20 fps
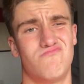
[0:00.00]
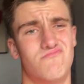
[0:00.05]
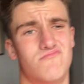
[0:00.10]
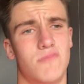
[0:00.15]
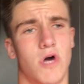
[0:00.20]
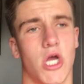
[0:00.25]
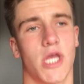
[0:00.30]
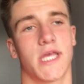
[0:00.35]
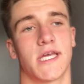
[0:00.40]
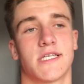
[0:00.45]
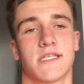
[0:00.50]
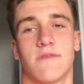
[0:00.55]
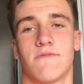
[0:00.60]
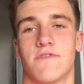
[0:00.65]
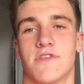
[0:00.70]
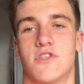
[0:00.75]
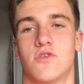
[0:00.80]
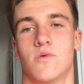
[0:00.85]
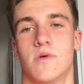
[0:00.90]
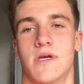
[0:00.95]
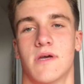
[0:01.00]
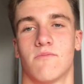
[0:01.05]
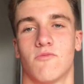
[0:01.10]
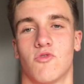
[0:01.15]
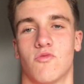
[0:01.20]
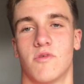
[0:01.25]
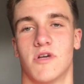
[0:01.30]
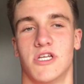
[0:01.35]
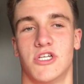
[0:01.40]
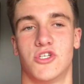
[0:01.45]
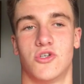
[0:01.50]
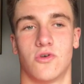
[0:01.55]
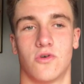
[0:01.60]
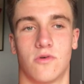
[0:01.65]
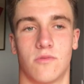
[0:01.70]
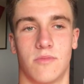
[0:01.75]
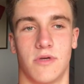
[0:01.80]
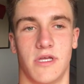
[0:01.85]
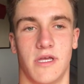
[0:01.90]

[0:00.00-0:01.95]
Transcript: Might get something to eat, I'm not really sure, but